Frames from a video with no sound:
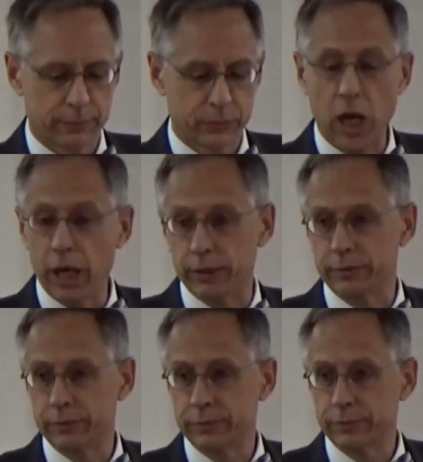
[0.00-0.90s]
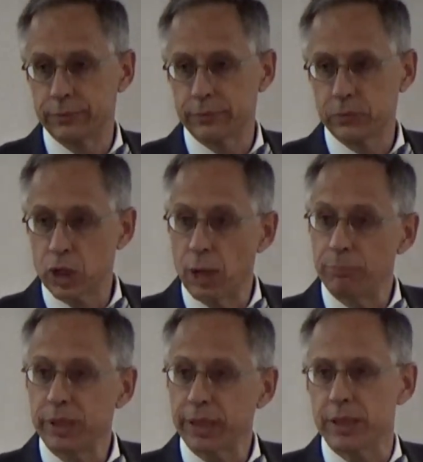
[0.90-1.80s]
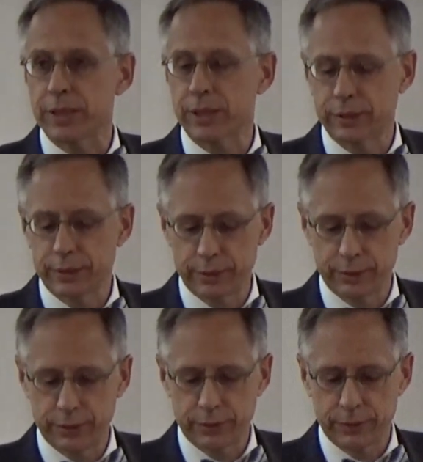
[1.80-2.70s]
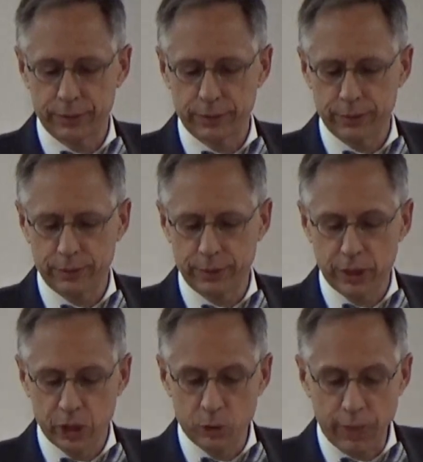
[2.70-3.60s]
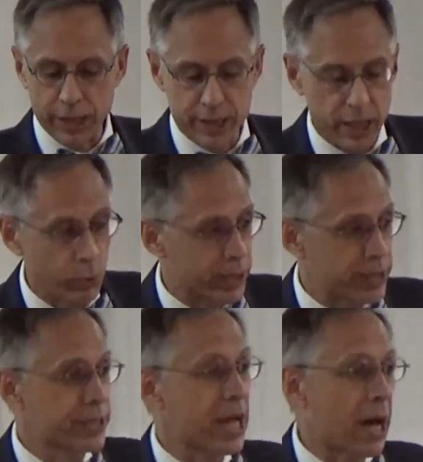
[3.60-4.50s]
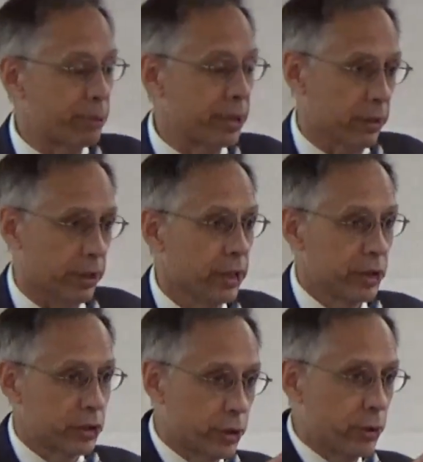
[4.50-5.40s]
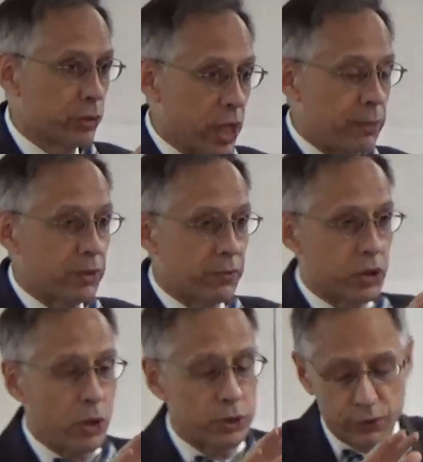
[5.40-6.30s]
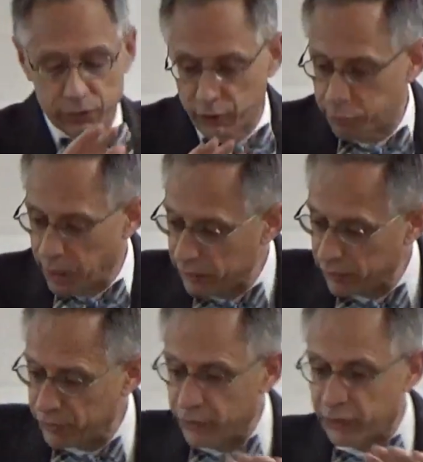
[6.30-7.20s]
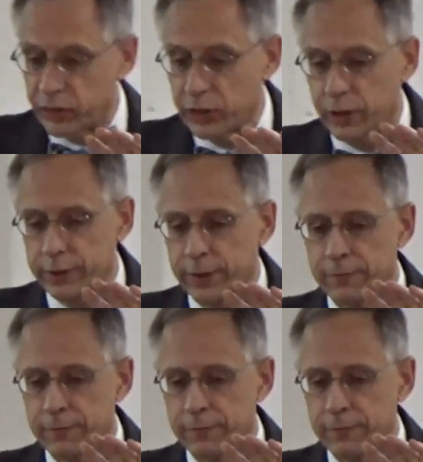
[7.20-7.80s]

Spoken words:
Done. Complete. You might say we can stop here. The two dreams of Joseph have been fulfilled.